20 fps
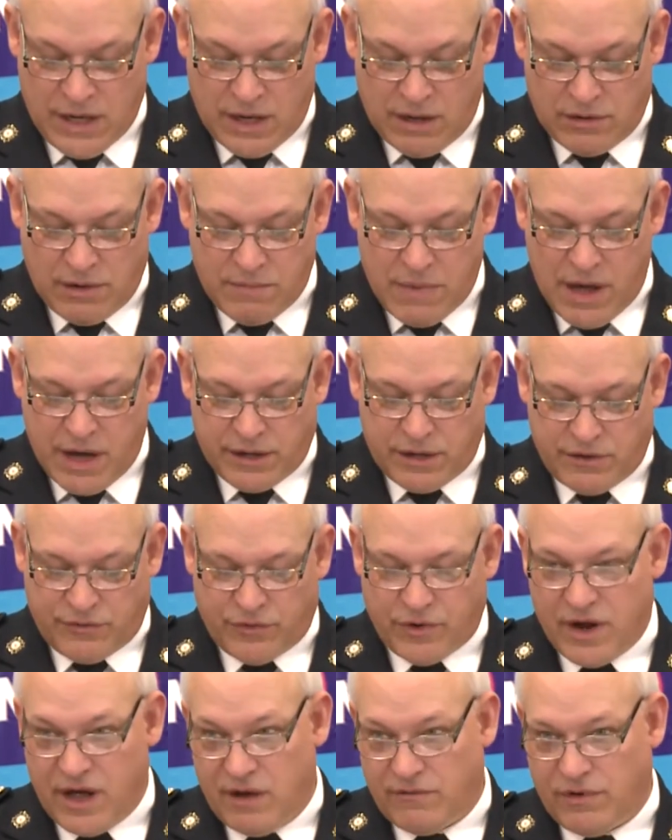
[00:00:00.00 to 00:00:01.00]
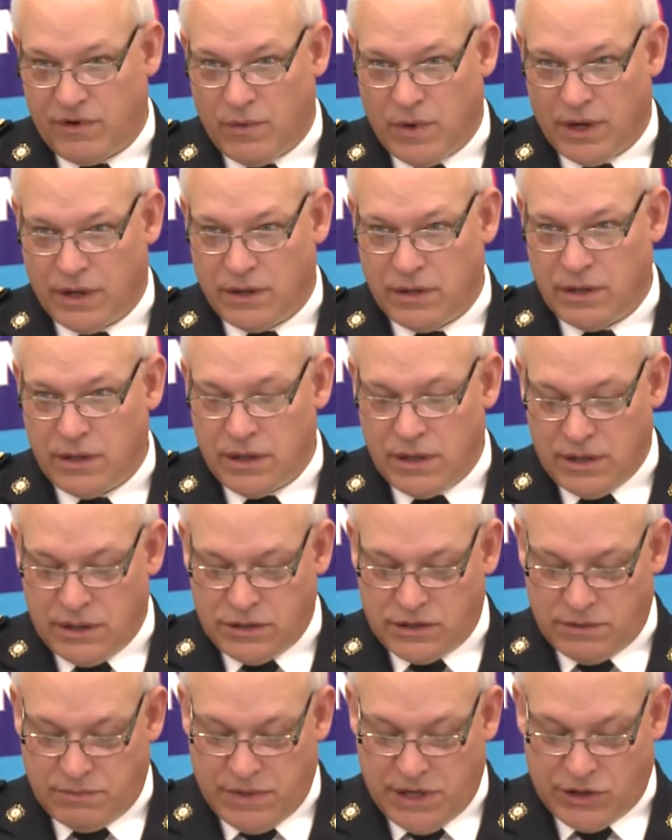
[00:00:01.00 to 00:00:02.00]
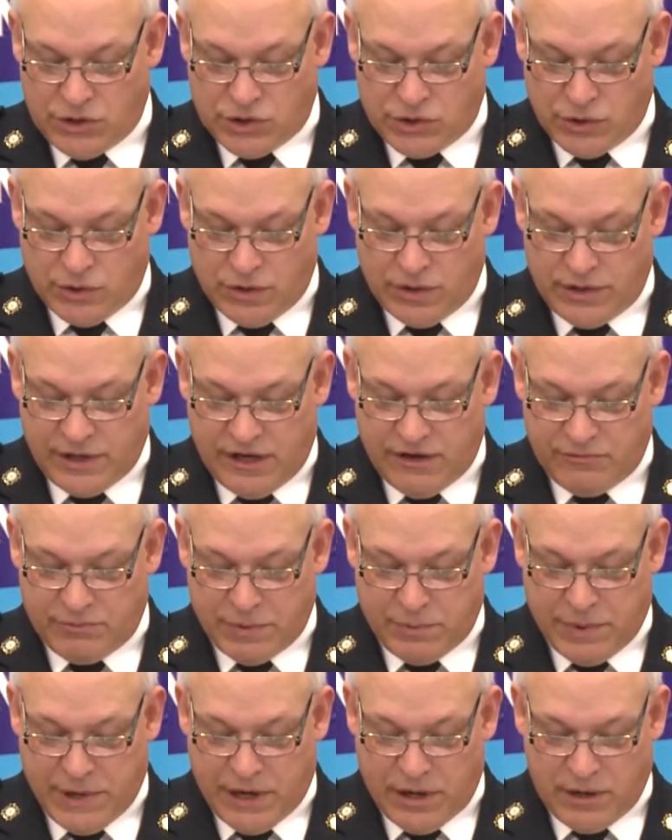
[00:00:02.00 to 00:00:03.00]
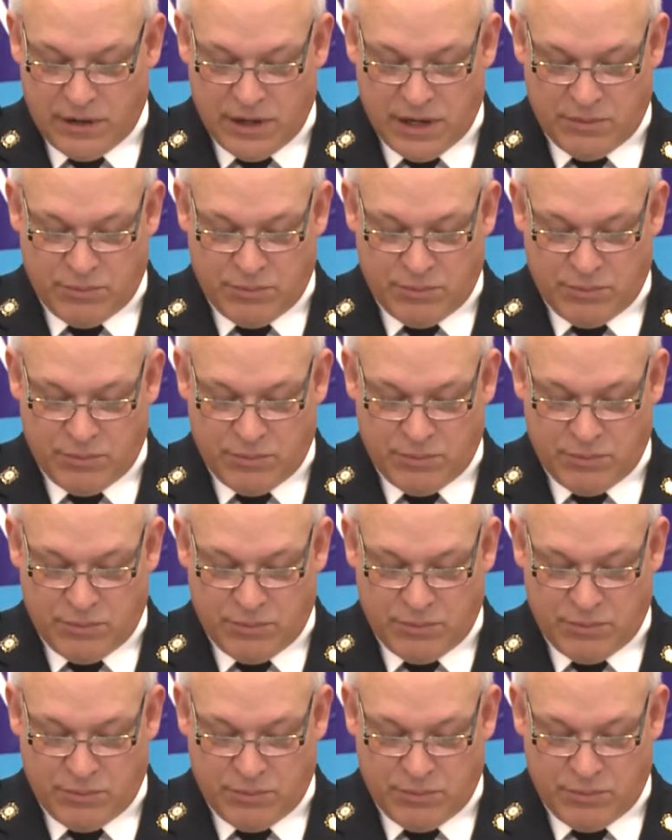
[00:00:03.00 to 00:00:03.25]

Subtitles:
A reminder for everyone to make sure they have prepared